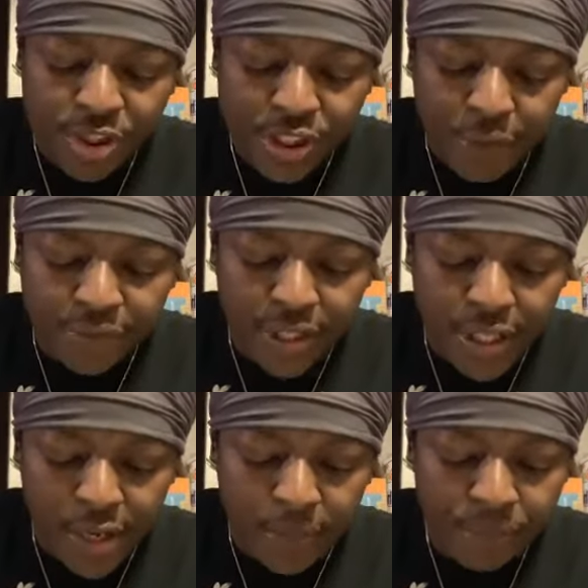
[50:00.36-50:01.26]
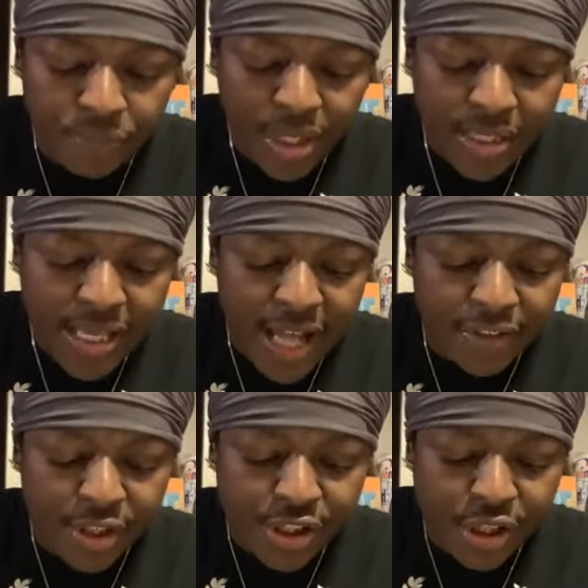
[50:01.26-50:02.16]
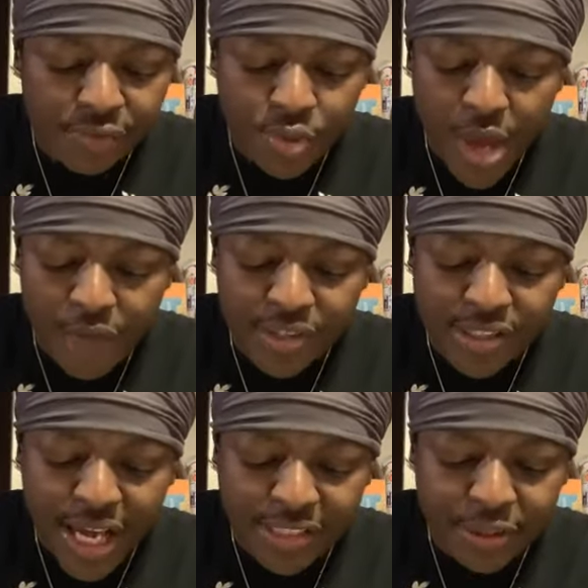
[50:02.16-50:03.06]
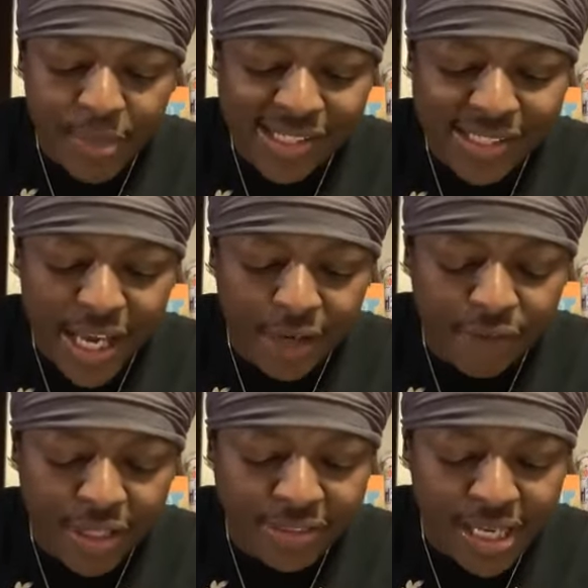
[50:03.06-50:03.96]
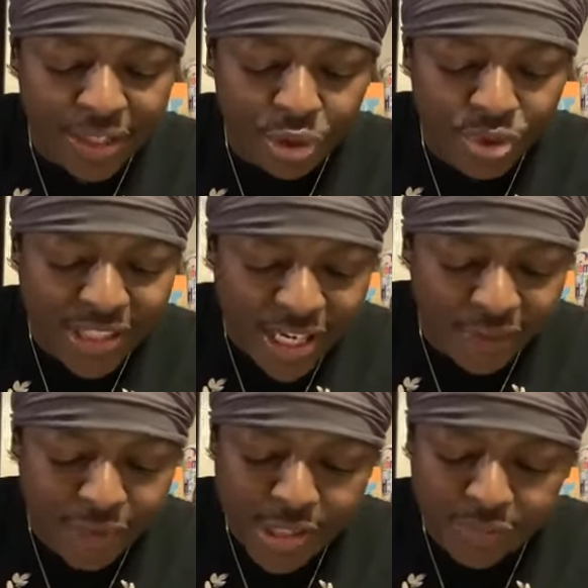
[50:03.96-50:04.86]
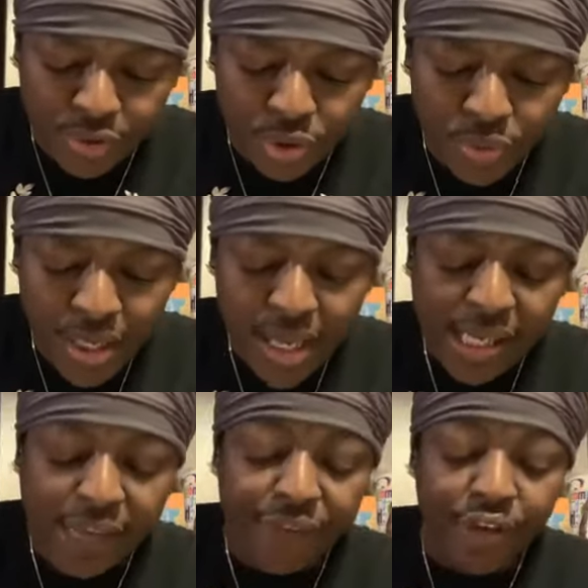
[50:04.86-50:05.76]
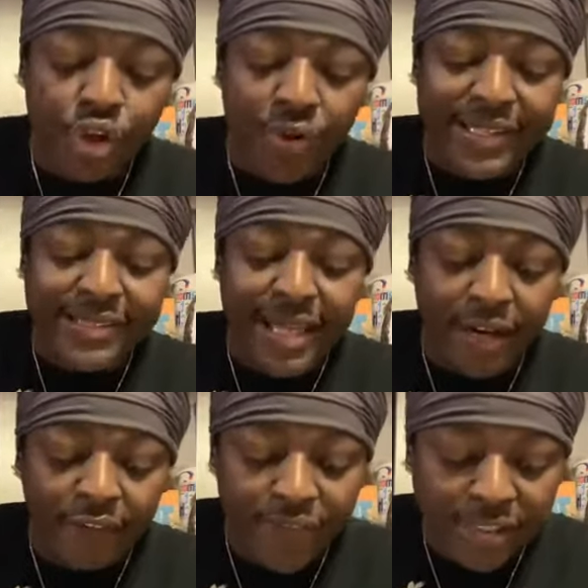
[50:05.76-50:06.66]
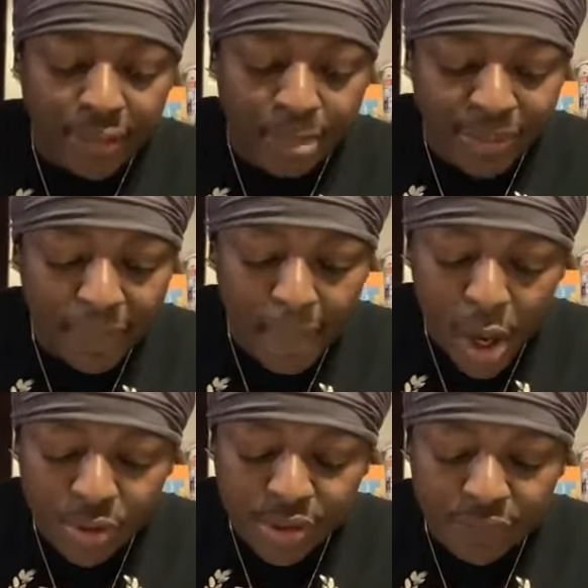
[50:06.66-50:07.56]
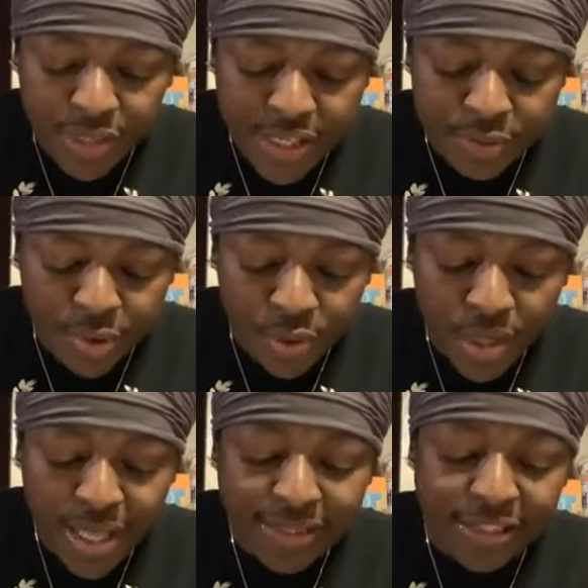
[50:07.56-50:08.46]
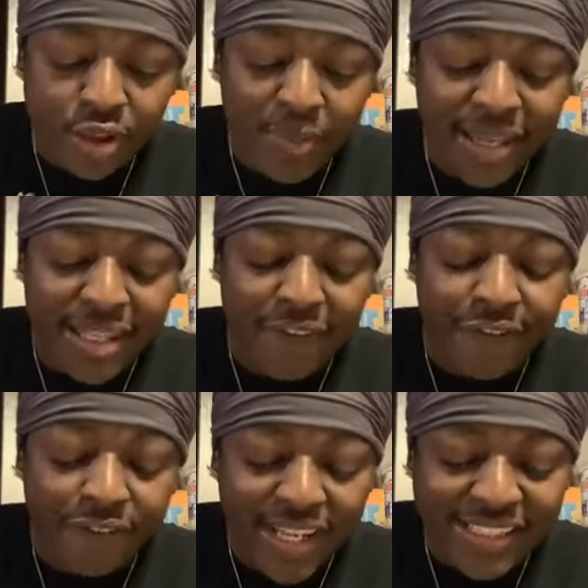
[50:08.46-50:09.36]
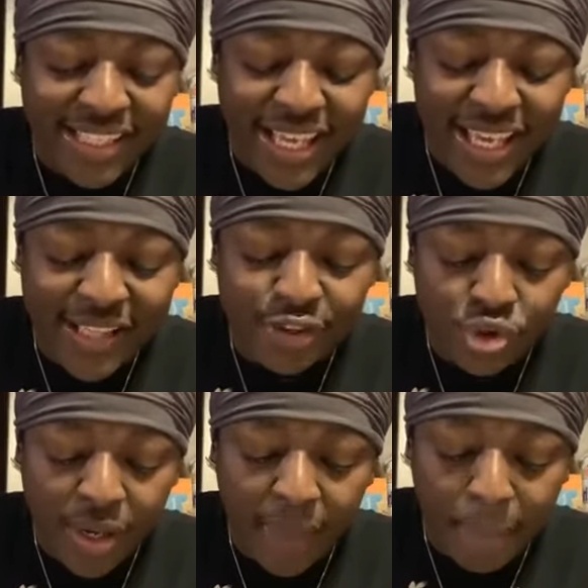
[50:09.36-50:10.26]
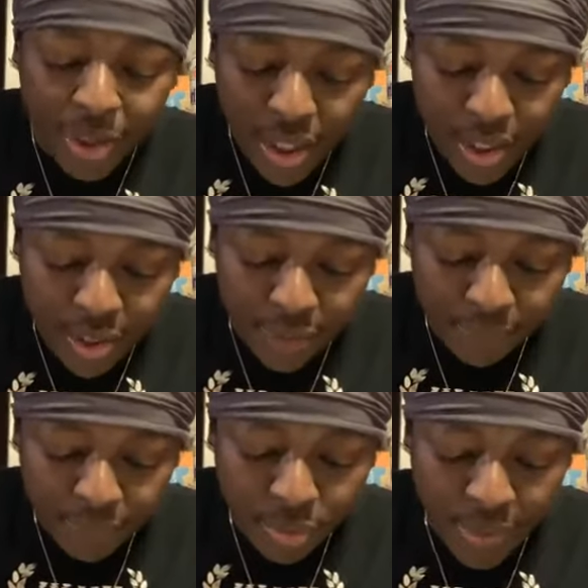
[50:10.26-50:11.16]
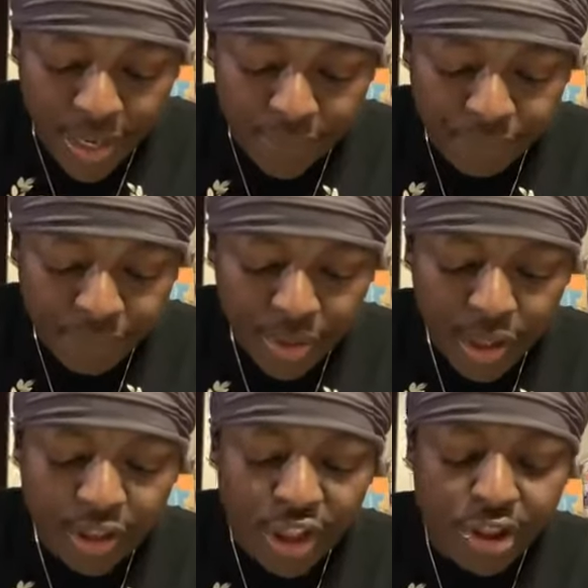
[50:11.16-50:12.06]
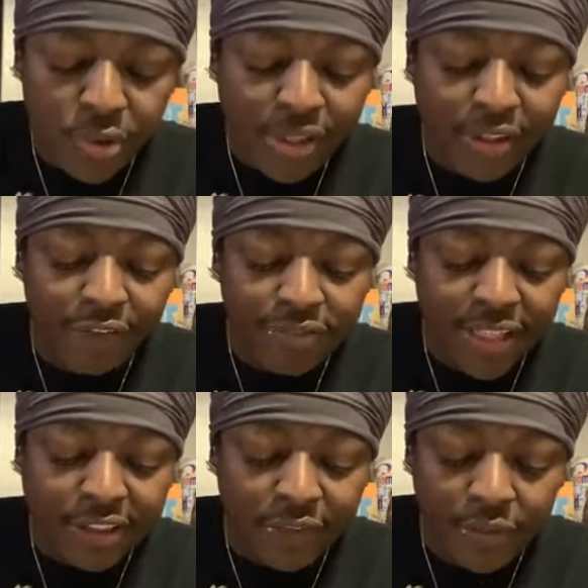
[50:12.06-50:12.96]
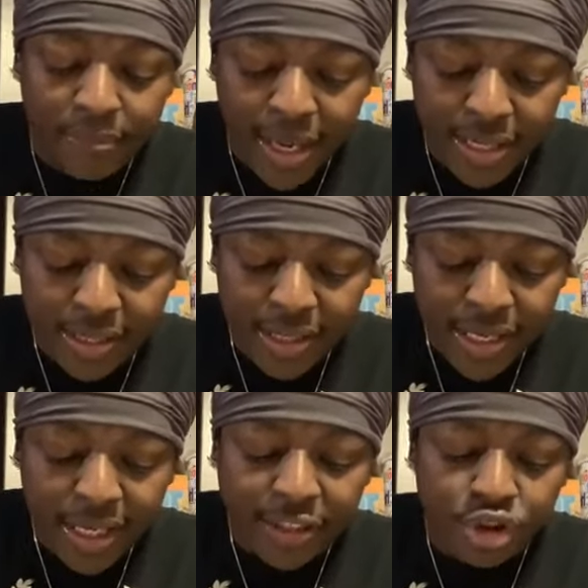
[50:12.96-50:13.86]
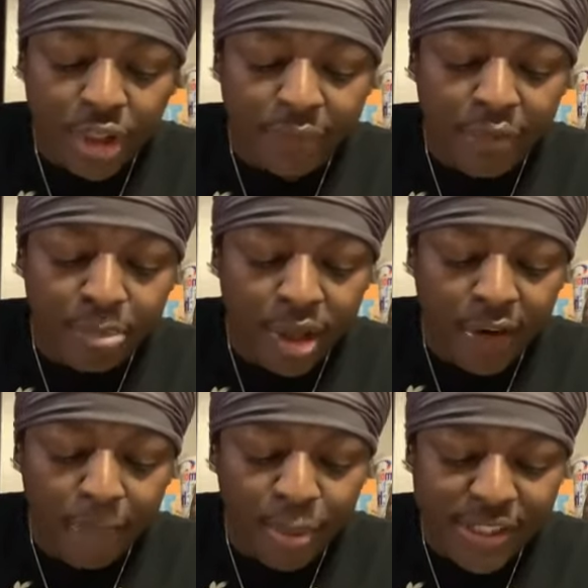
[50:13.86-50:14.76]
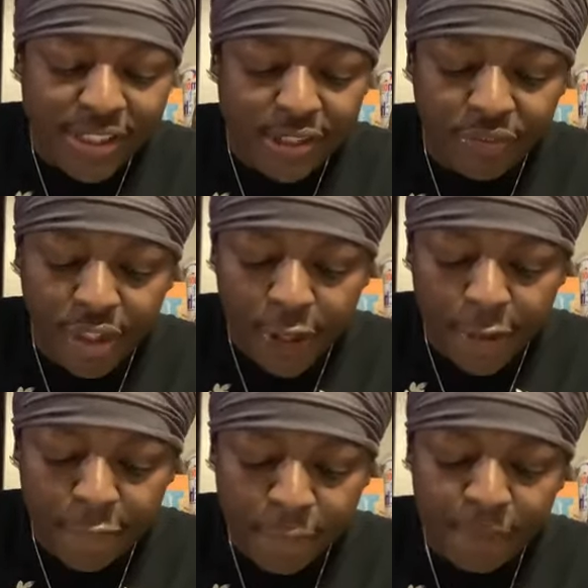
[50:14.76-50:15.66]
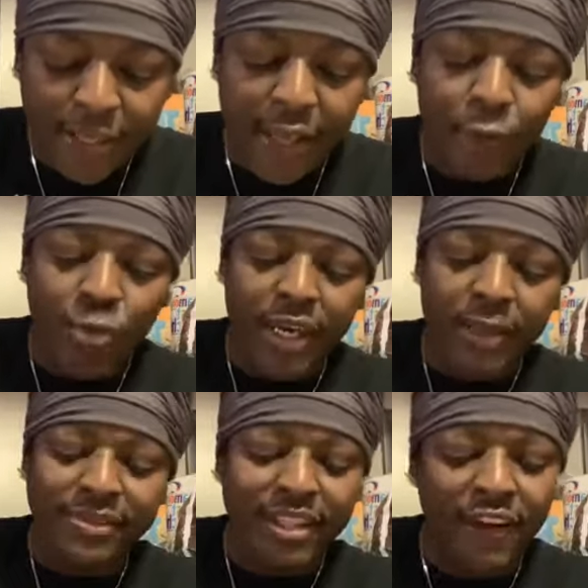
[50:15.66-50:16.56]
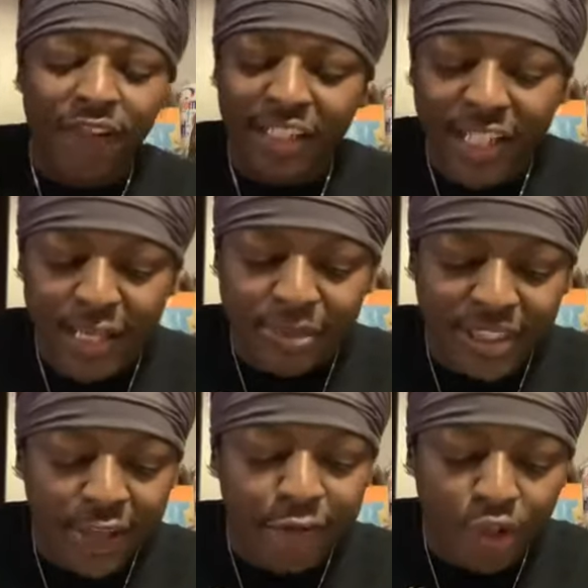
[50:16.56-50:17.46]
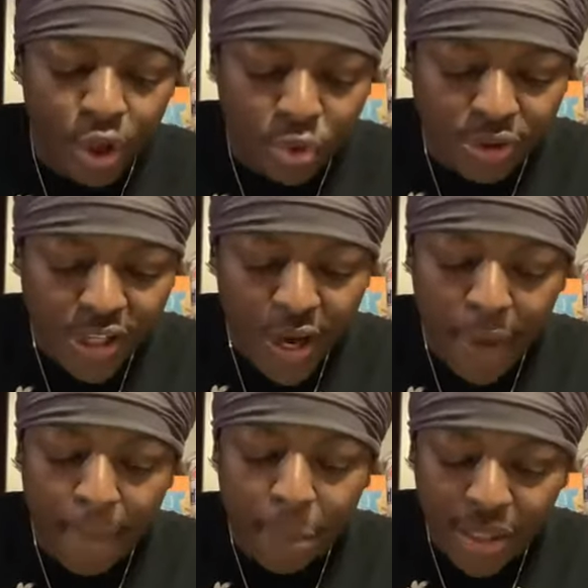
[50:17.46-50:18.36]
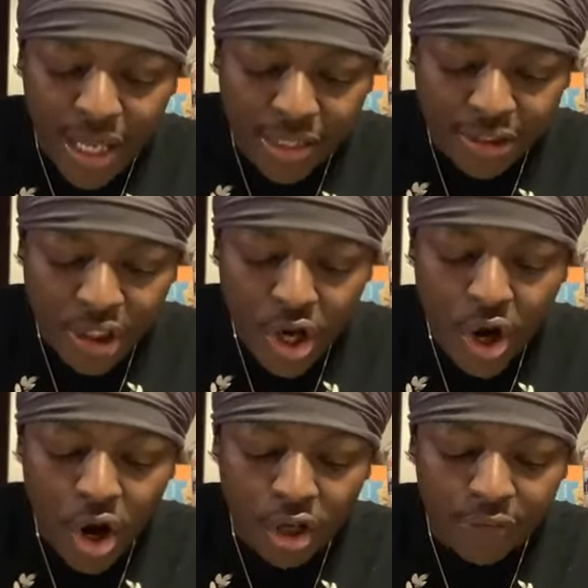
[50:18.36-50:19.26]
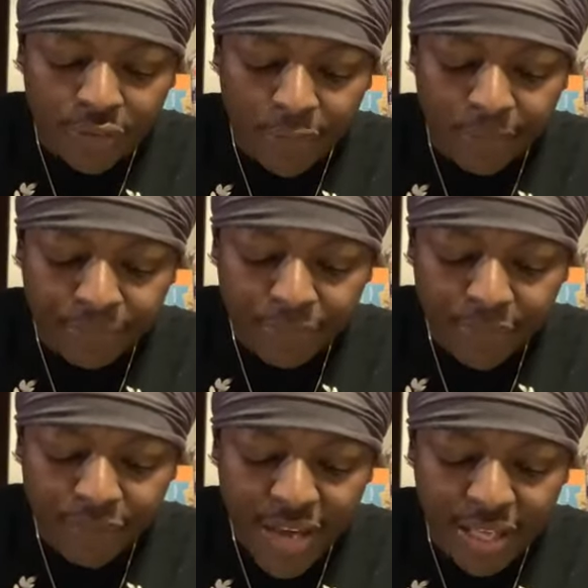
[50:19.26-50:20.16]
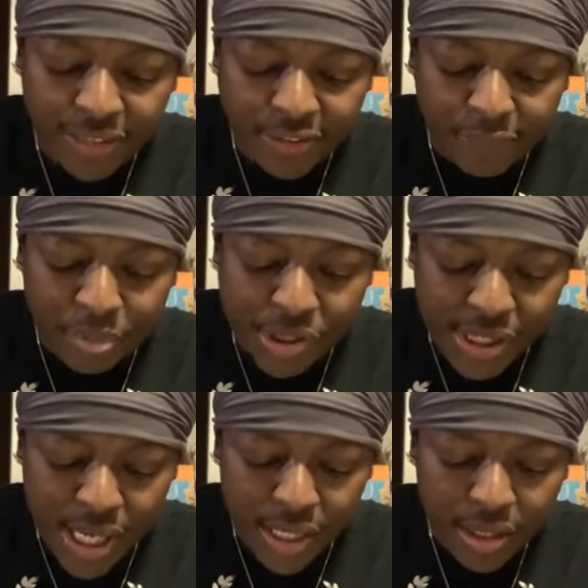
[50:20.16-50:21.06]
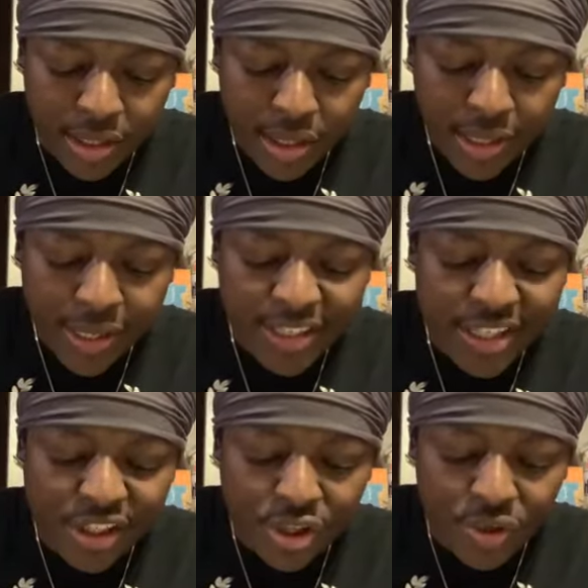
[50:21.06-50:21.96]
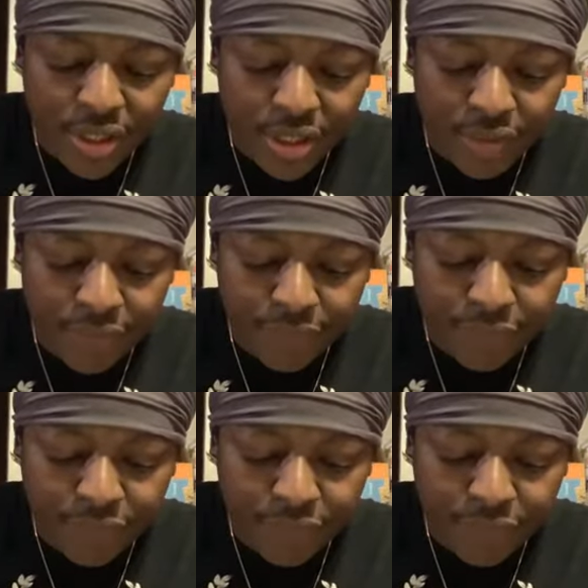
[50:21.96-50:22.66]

yourselves and come, gather yourselves on every side to my sacrifice that I do sacrifice for you, even a great sacrifice upon the mountains of Israel, that you may eat flesh and drink blood, right? Ye shall eat the flesh of the mighty and drink of the blood of princes of the earth and rams of lambs and of goats, of bullocks, all of them fatlings of Bashan. And ye shall eat